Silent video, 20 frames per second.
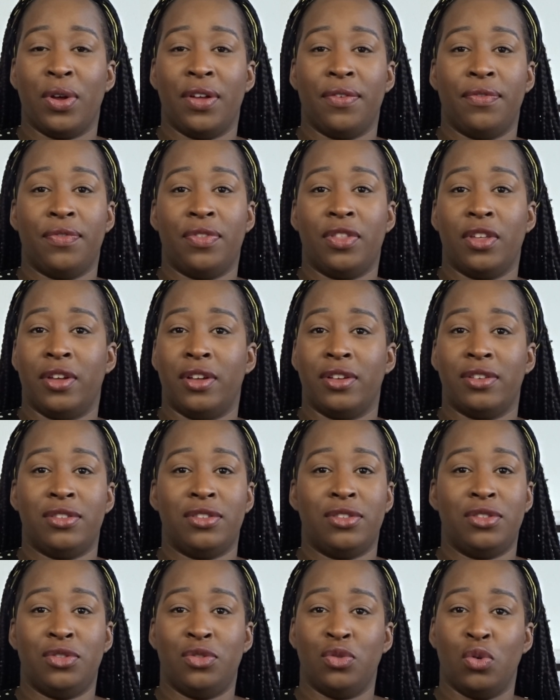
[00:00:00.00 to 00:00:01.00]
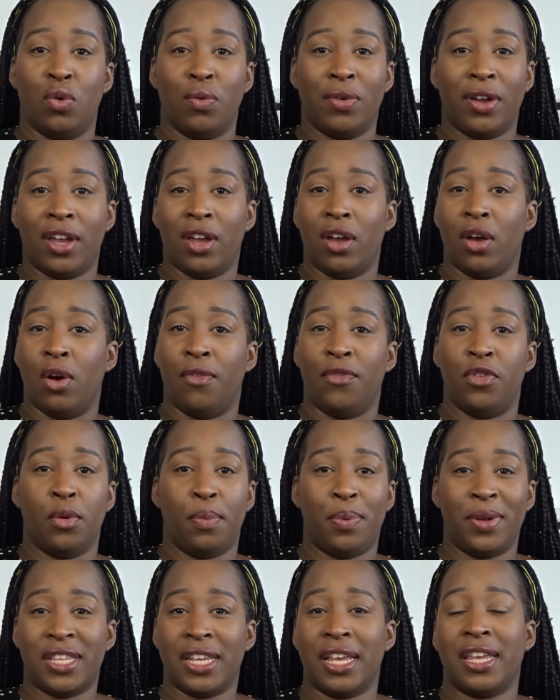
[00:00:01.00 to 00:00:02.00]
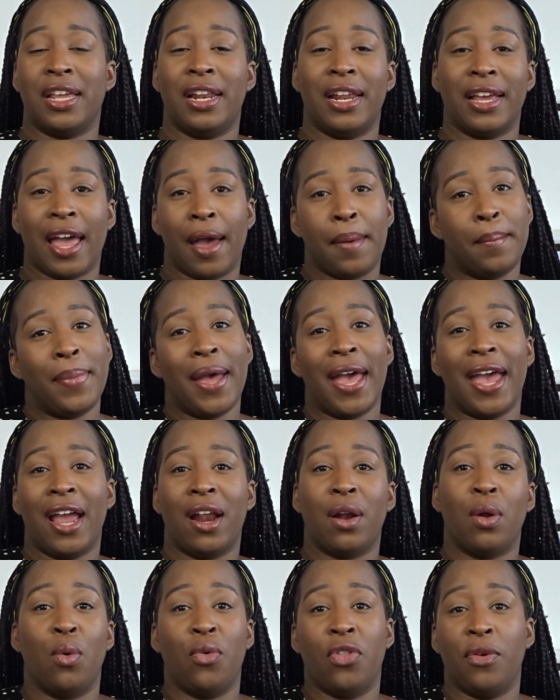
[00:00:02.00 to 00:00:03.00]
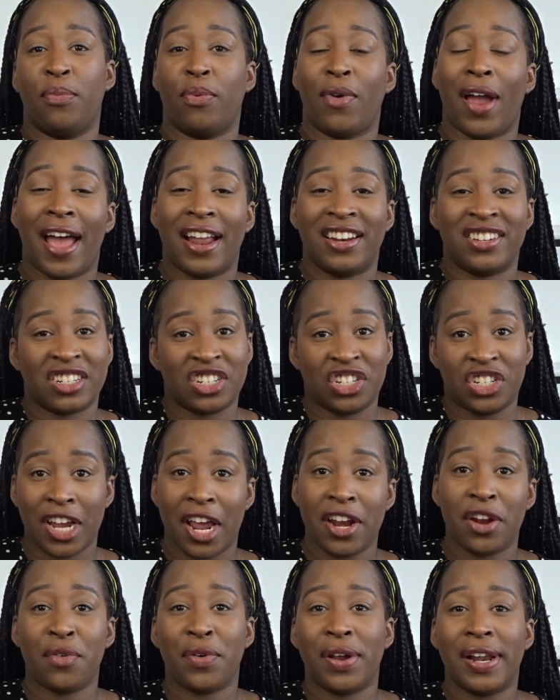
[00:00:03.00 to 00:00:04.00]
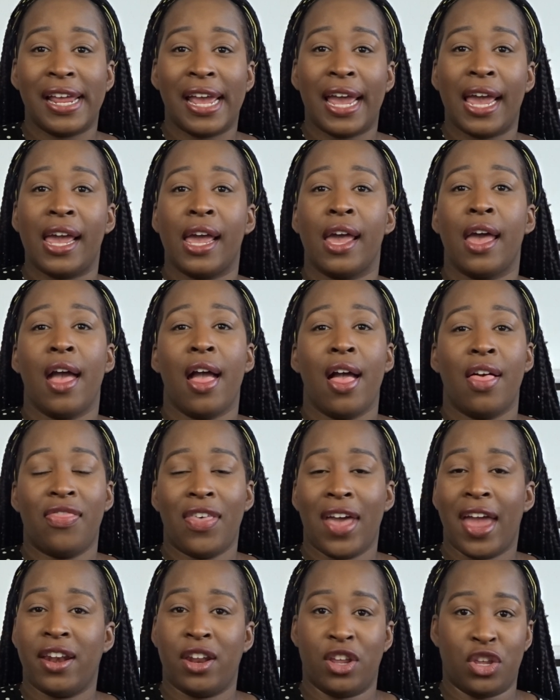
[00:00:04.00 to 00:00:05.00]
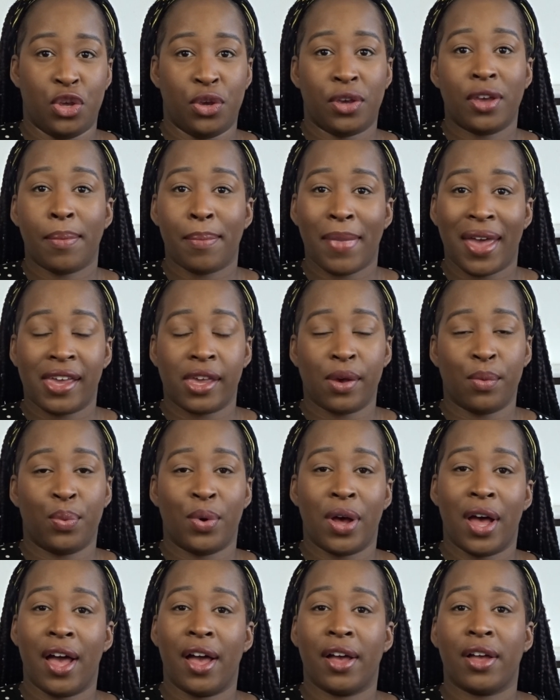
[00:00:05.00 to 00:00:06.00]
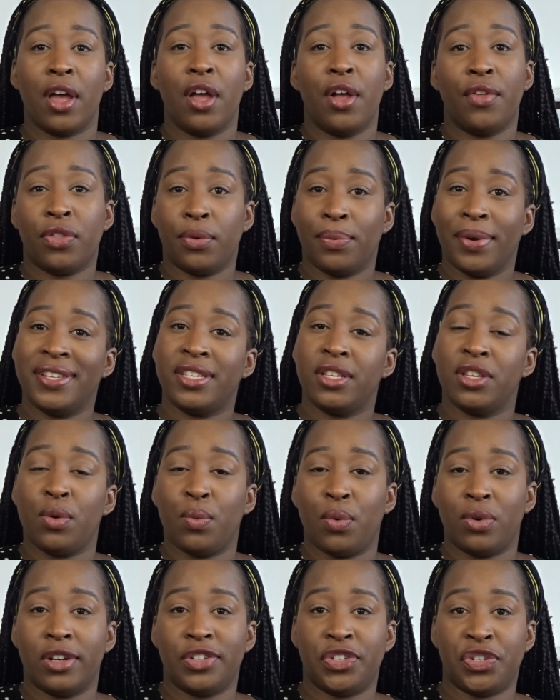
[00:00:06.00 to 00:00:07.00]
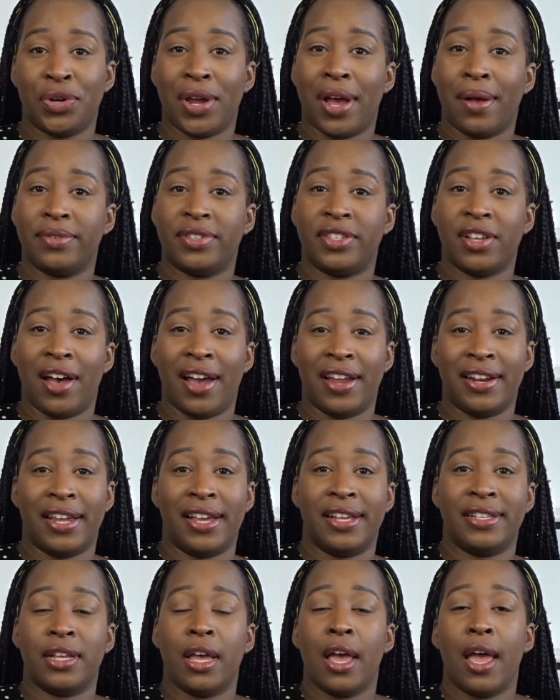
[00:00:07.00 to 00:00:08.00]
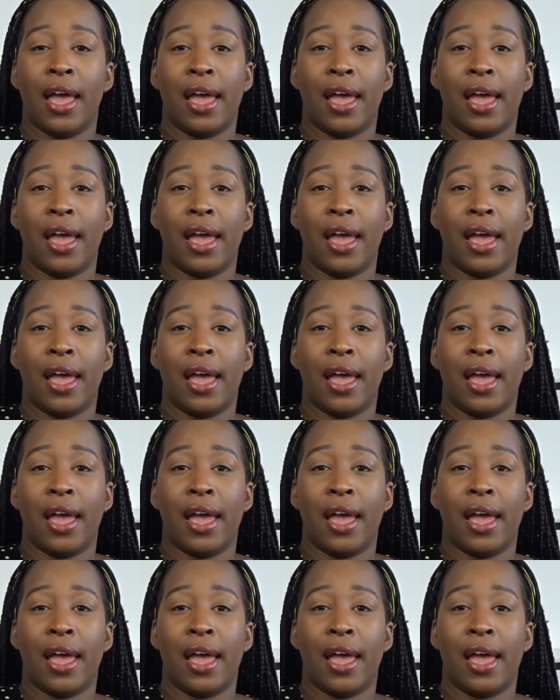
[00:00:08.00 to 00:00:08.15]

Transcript: with the story of your particular campaign or the brand generally, then you can make it work. The reason you want to shoot outside is,